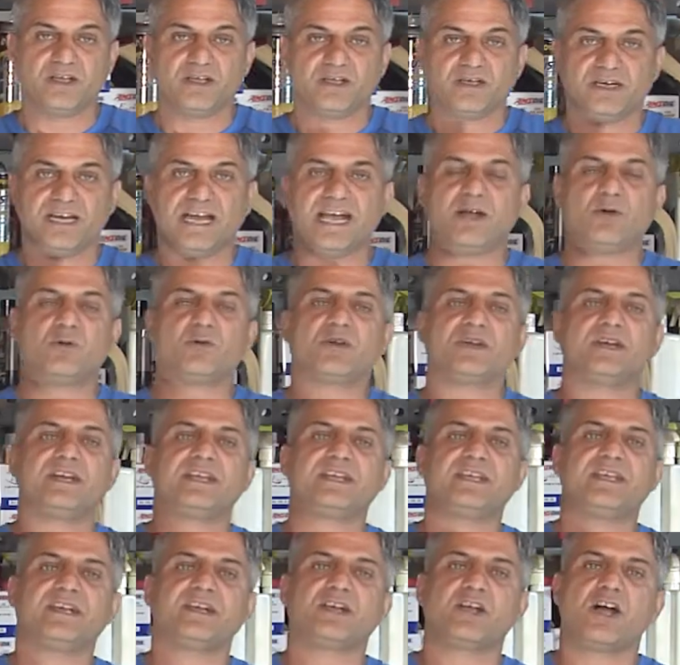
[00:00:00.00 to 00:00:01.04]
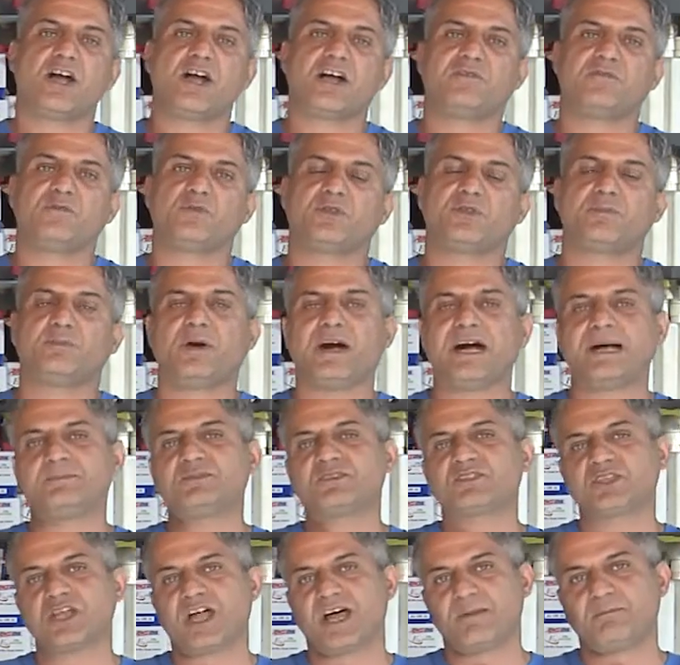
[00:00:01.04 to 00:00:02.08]
Now we're going to kick off with
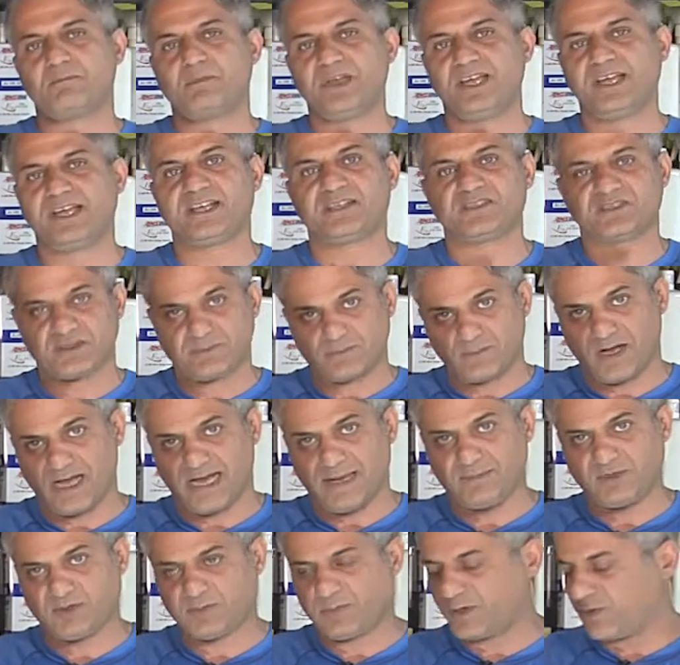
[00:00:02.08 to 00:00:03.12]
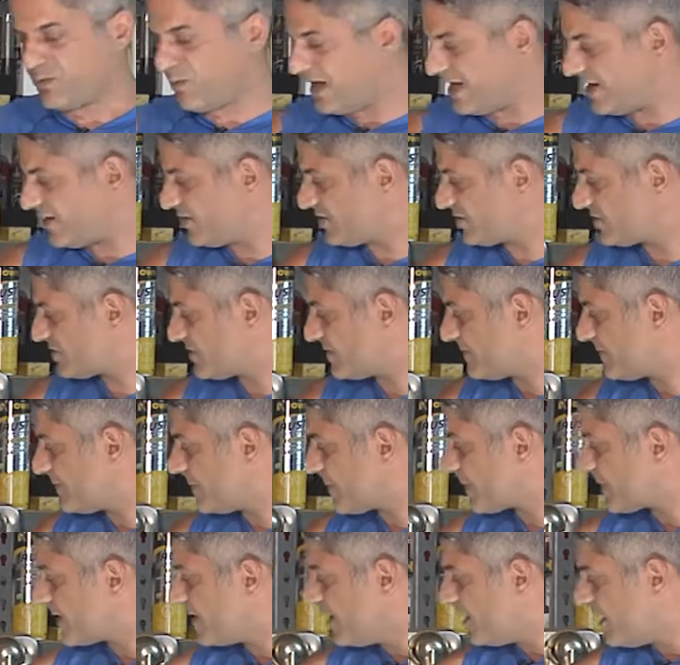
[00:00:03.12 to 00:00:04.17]
Bob's Top Picks and Bob's Bewares.
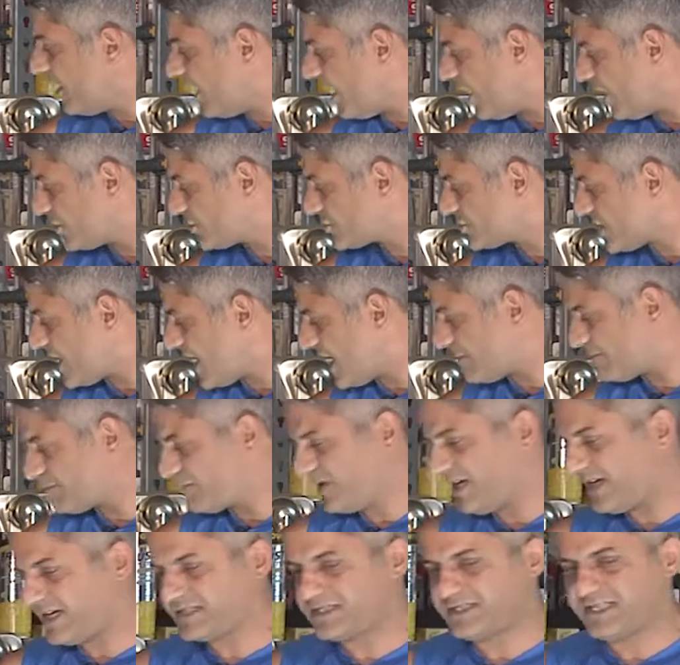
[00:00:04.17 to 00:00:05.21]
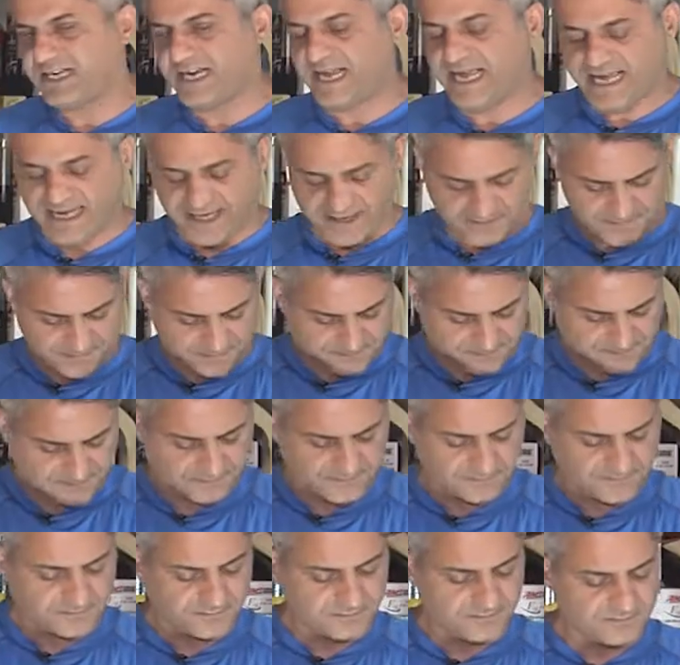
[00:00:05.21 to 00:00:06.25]
Our top pick today
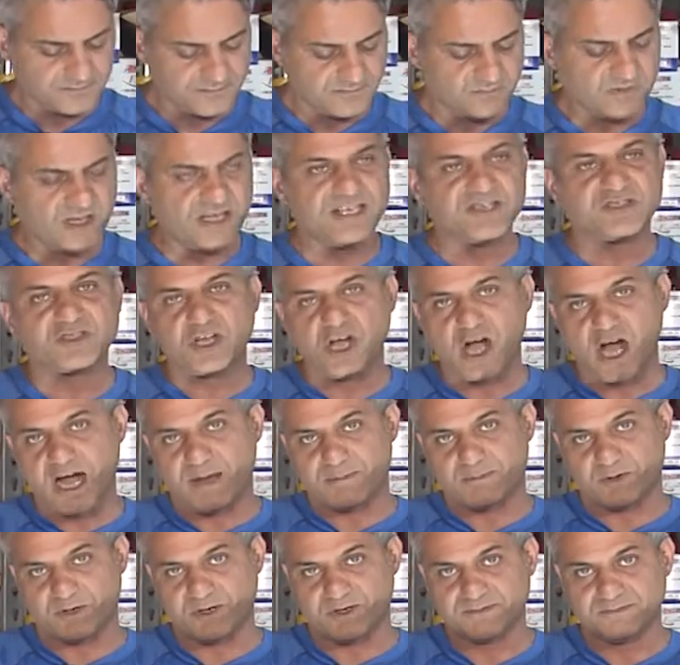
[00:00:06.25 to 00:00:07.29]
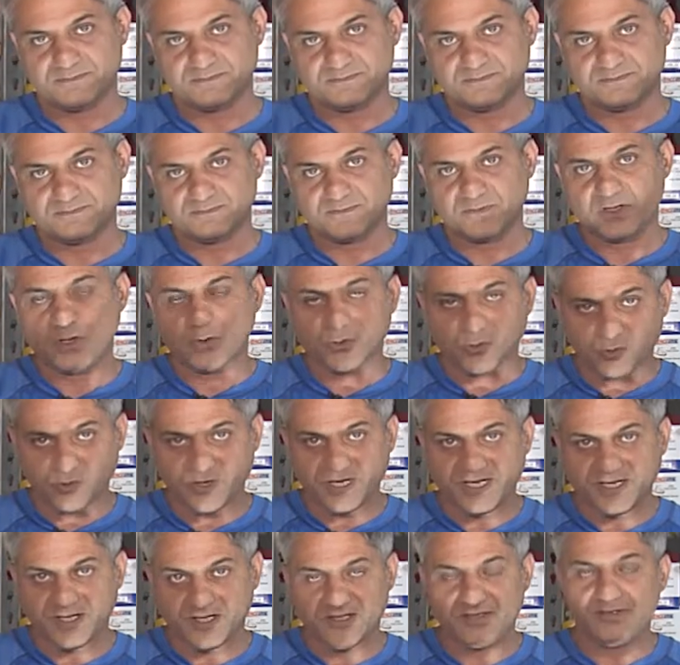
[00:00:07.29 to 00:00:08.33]
is copper.
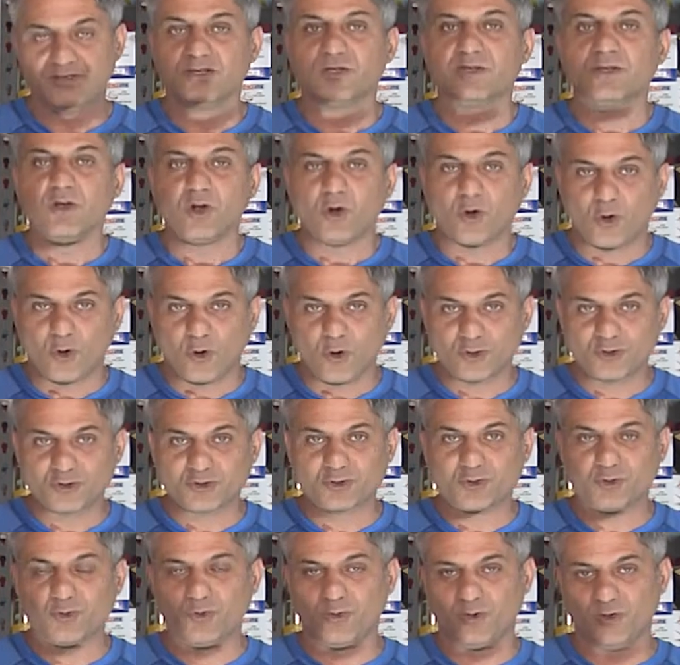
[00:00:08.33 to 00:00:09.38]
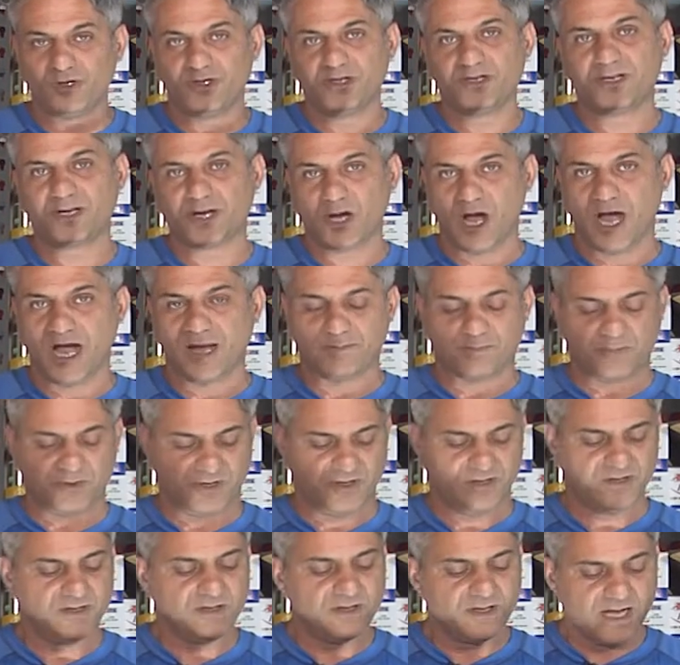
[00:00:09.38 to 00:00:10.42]
Real, old school
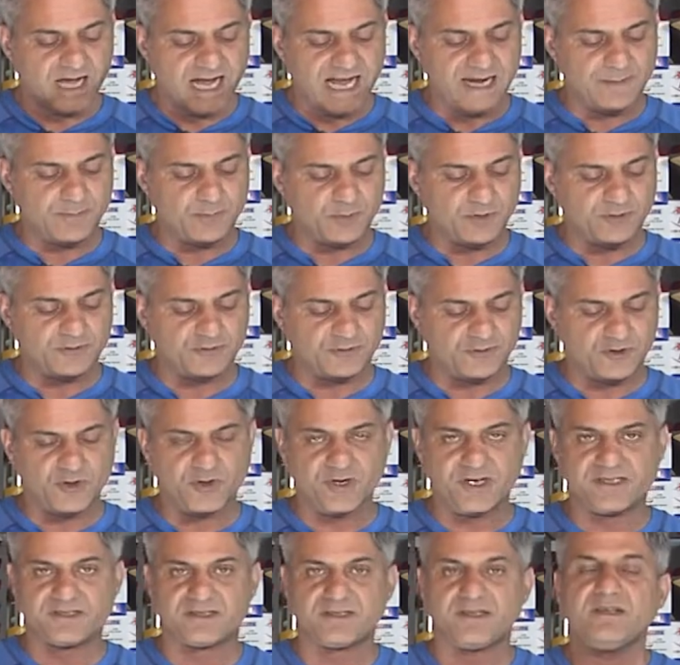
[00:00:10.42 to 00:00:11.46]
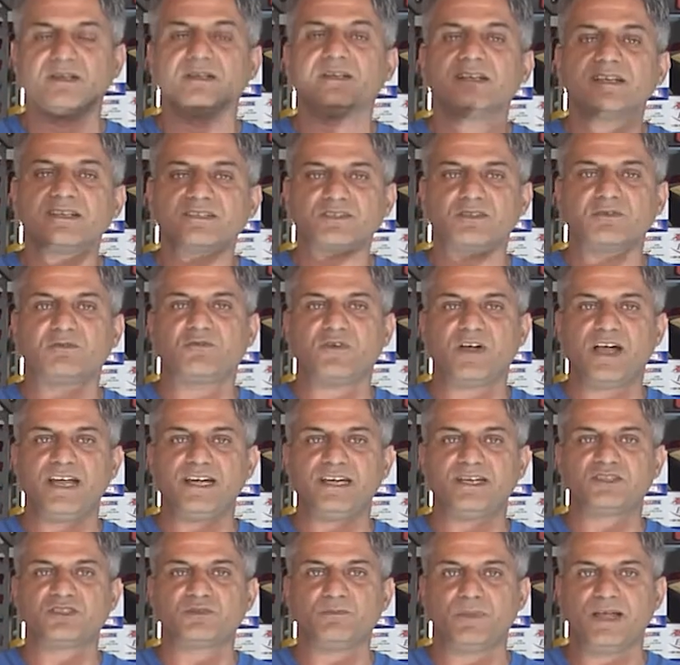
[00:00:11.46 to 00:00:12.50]
copper. I prefer it as the
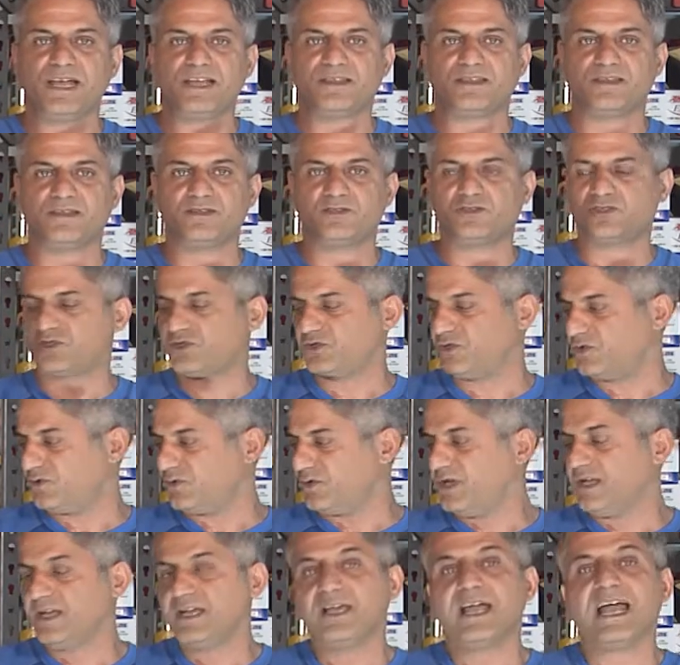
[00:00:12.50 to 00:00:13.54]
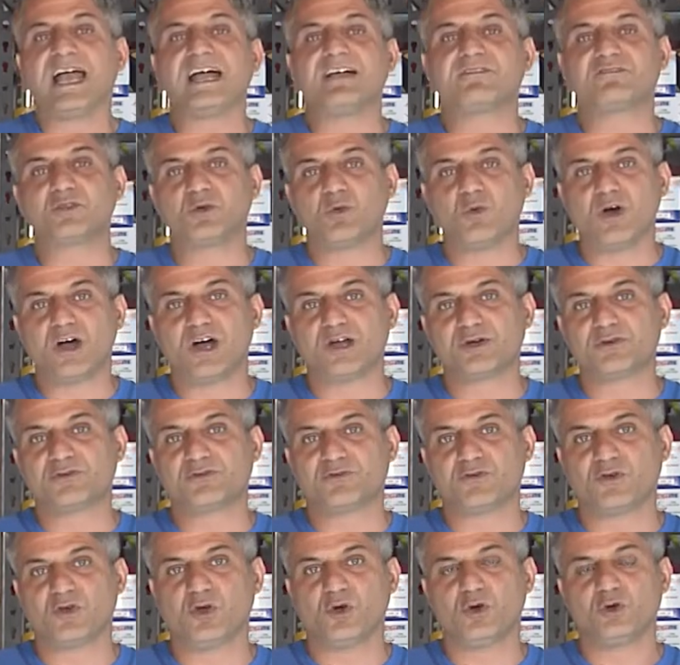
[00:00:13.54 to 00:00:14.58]
finest method to have the water
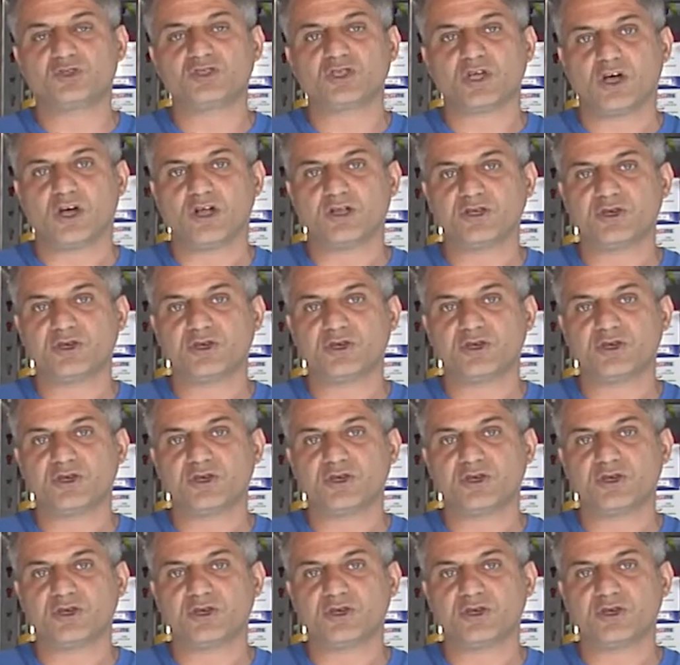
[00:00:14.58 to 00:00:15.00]
flow to all